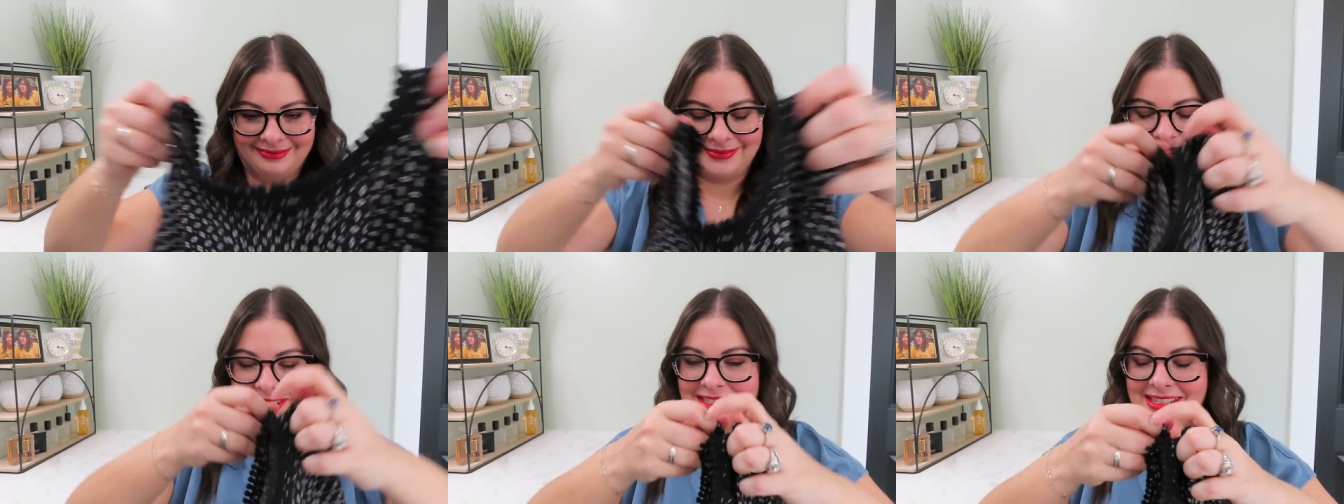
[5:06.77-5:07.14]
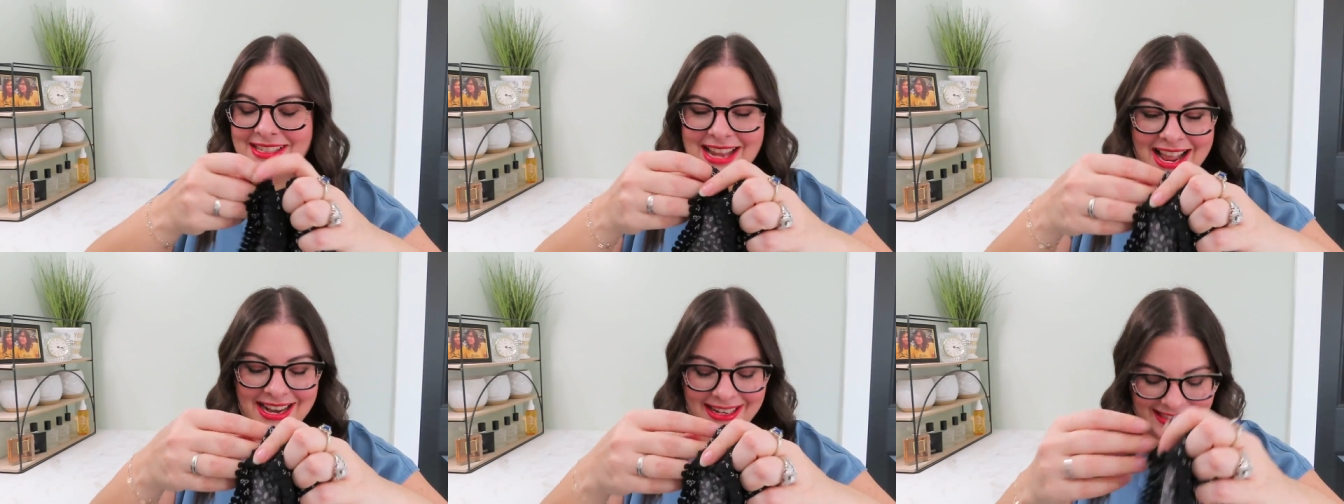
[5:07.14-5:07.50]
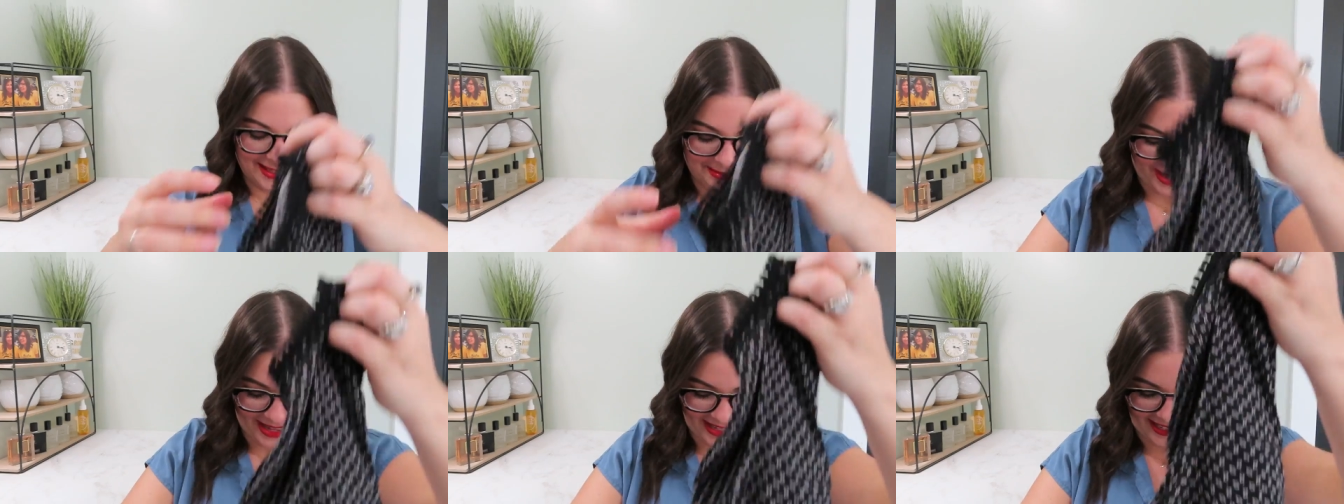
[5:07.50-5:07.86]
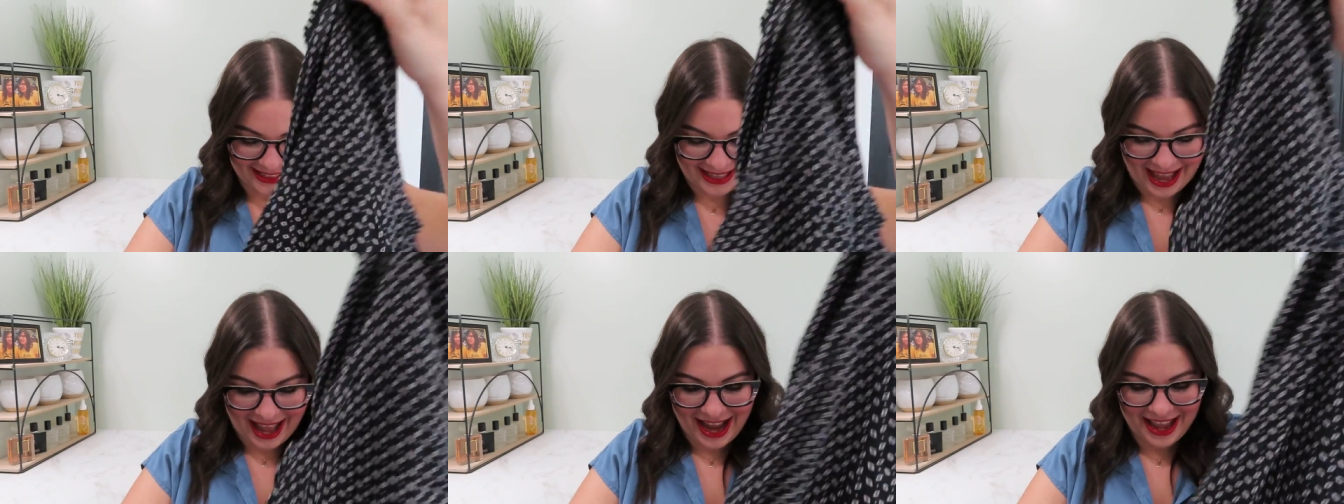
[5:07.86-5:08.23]
I was not
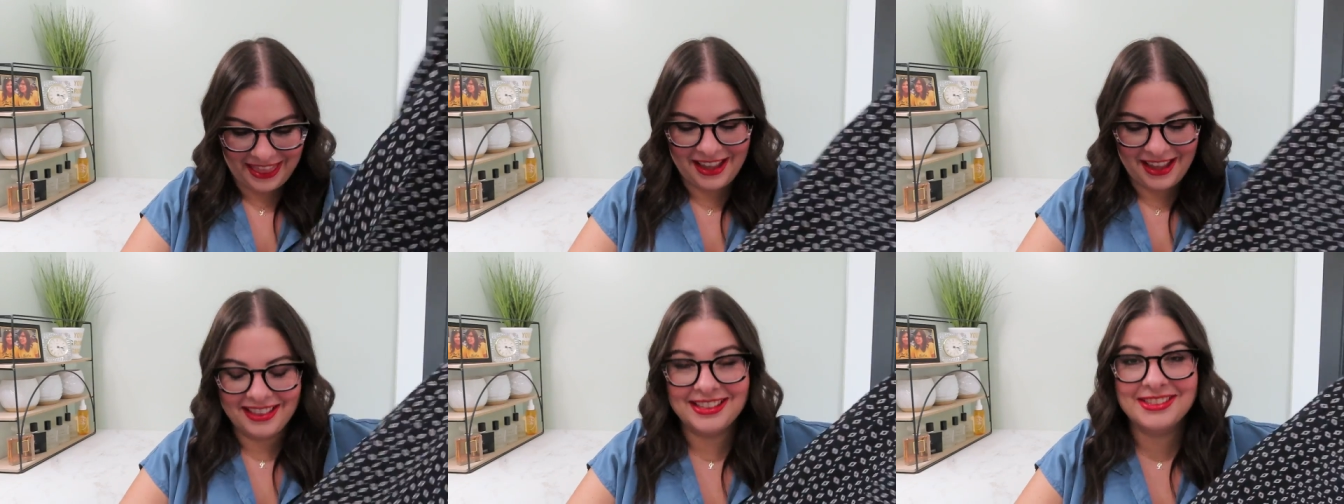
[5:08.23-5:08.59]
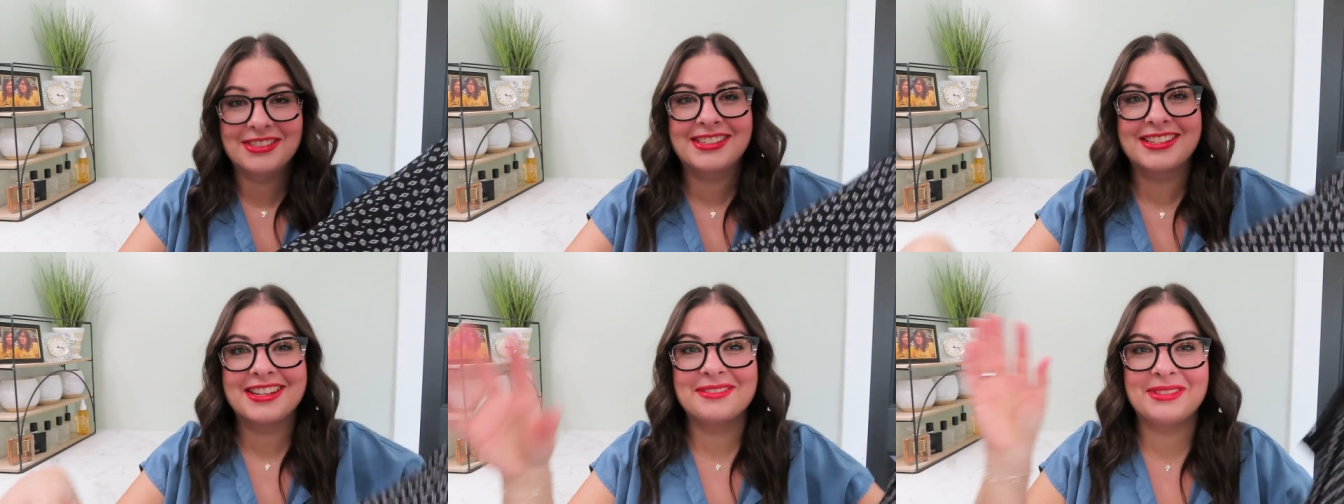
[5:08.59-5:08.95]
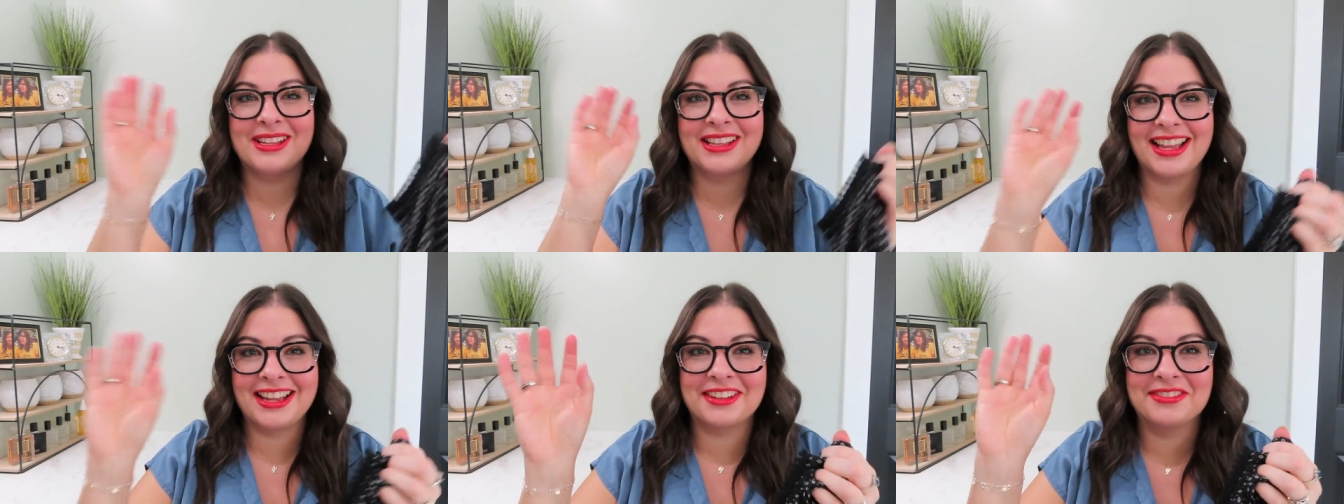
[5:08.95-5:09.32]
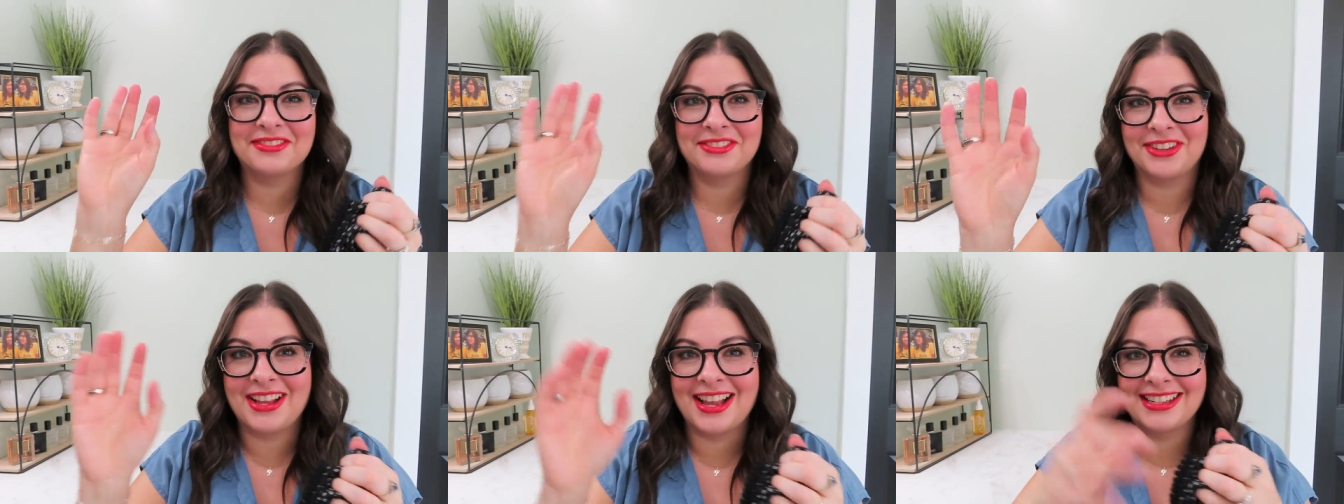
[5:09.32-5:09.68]
expecting that. I thought this was gonna be like a
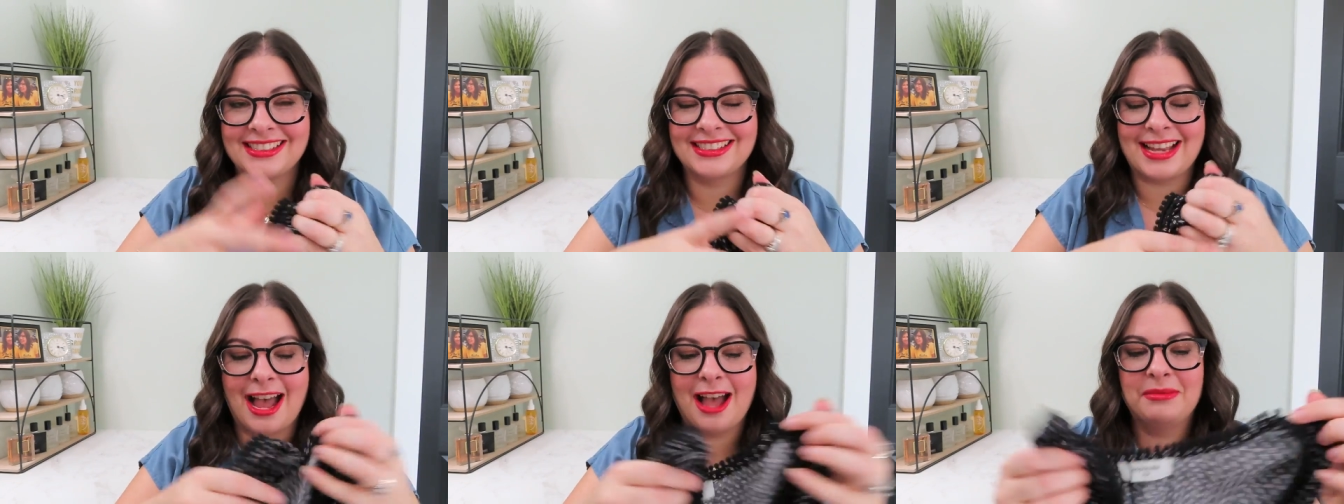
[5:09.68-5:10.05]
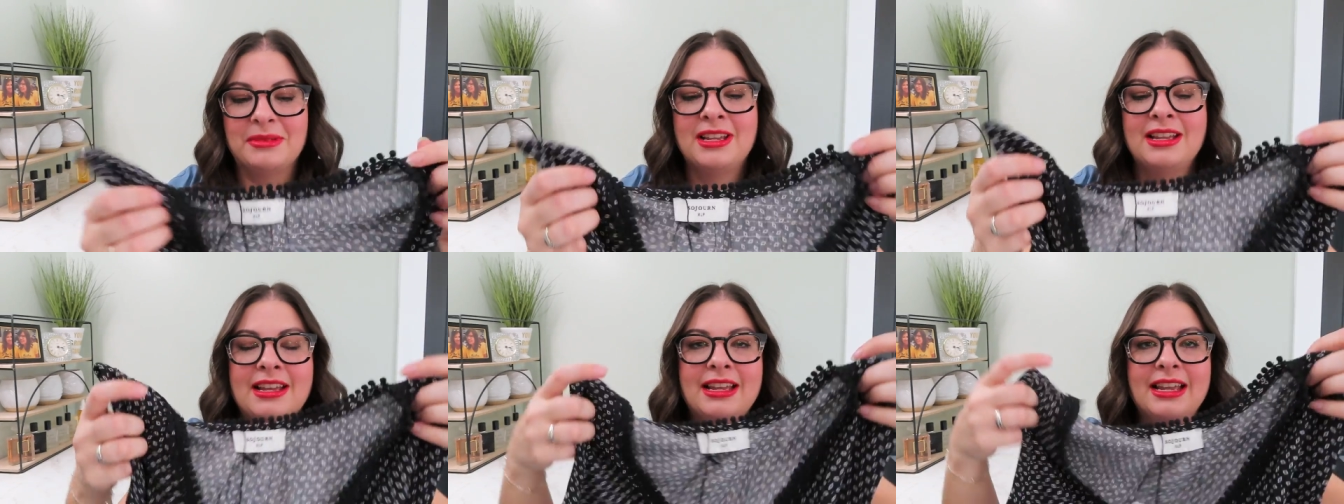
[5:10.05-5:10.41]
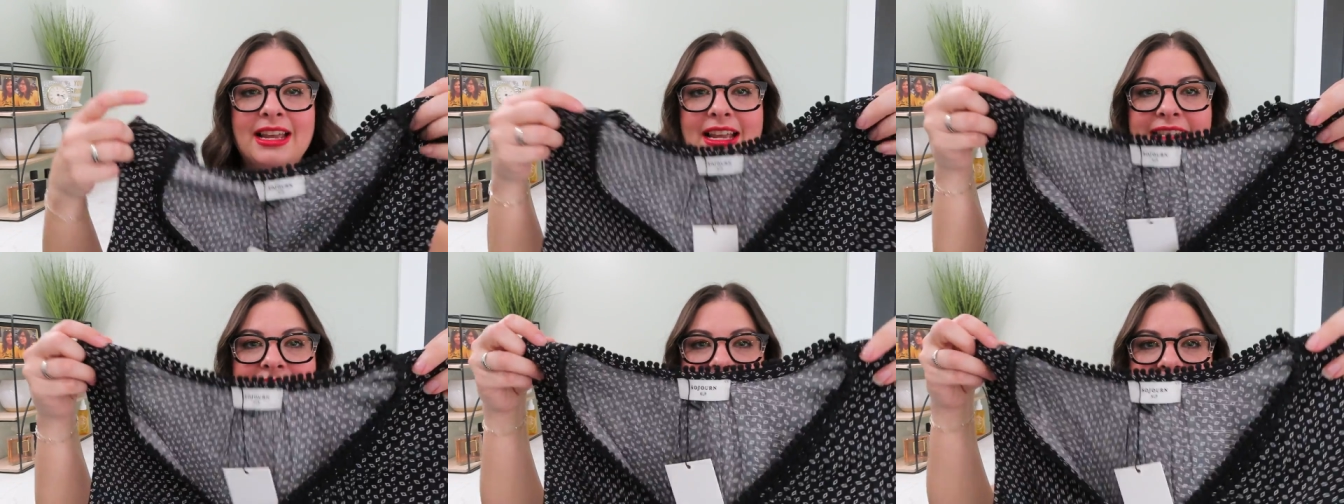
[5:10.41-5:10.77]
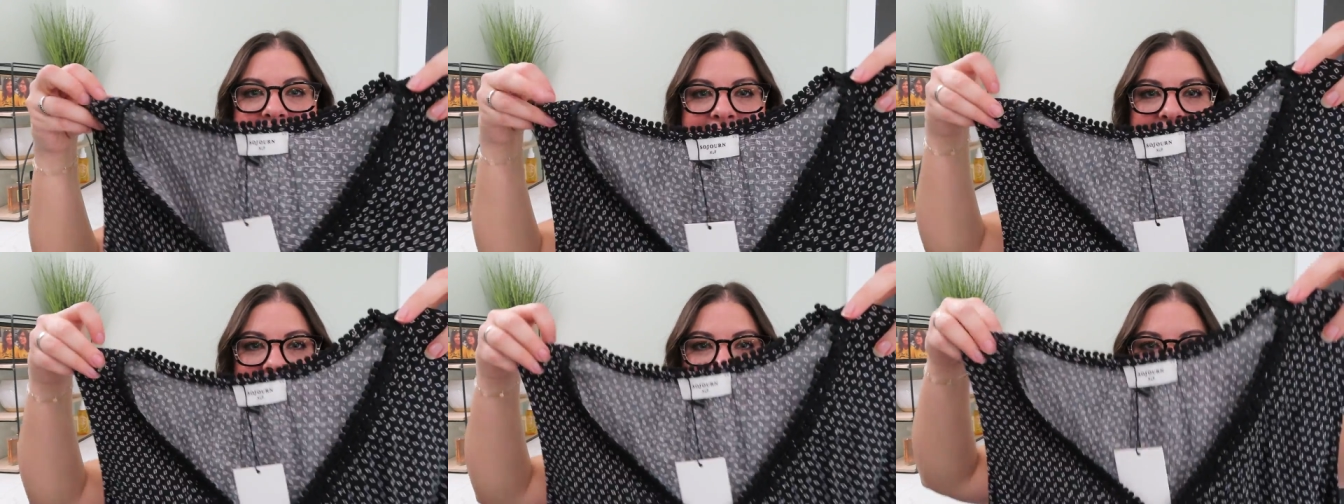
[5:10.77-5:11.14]
full-on top. It's like a tank